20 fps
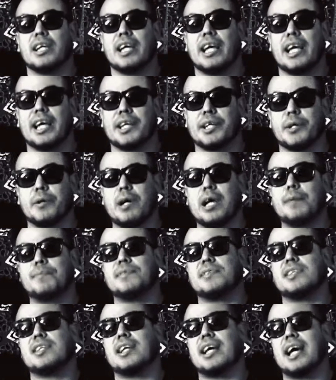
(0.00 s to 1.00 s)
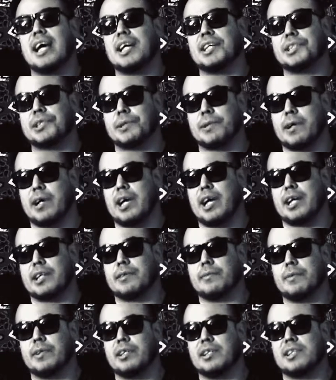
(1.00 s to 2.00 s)
And Grape Seed
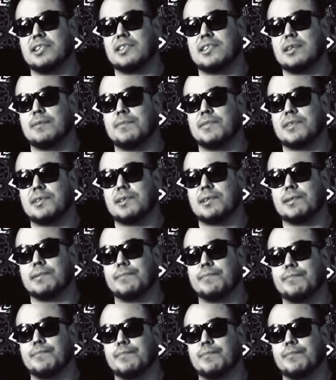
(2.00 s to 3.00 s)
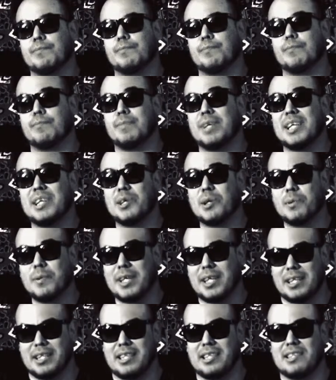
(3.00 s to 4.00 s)
Extract really seems to be
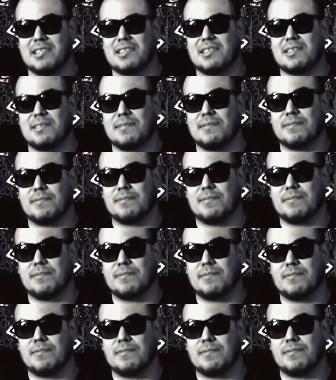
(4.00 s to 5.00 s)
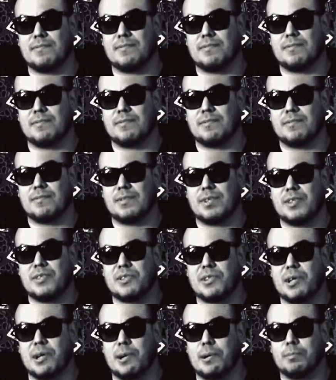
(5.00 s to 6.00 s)
doing this.
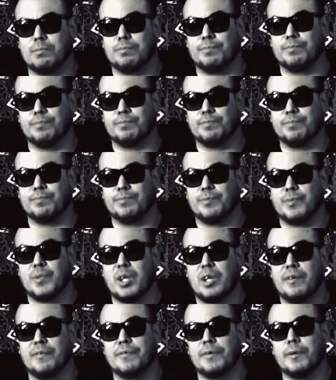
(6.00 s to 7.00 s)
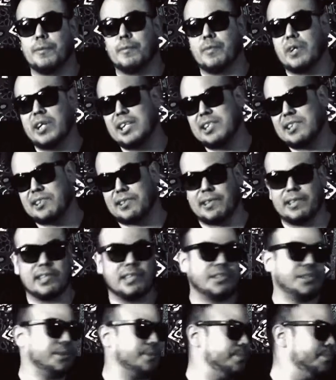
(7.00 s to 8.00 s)
So, from
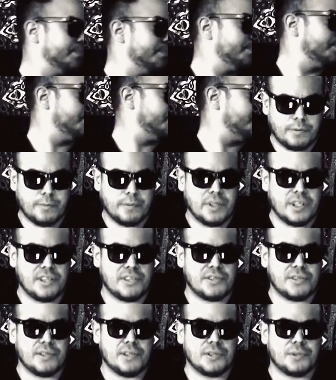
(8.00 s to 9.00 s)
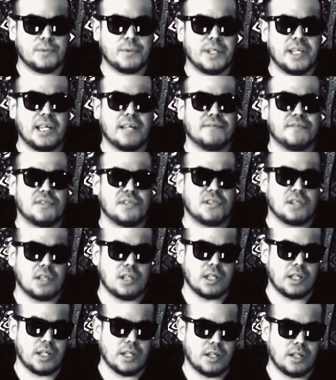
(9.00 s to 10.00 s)
research we have
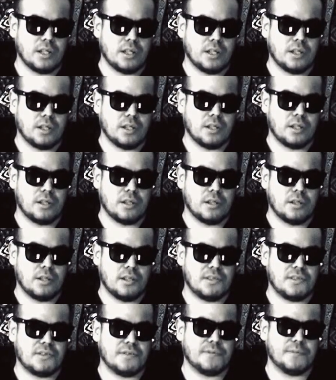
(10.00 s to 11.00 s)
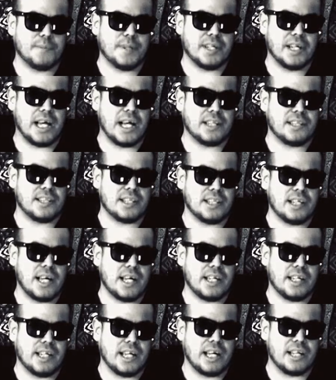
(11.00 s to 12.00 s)
seen, this is from a
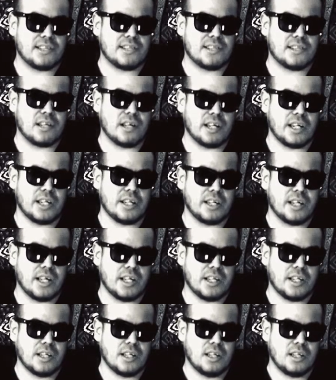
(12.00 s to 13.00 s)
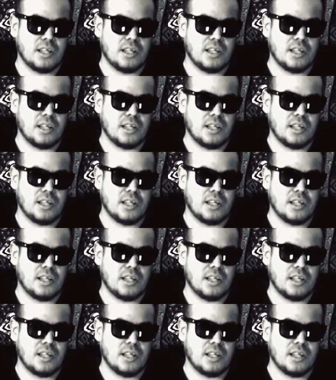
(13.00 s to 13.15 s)
1998 study done,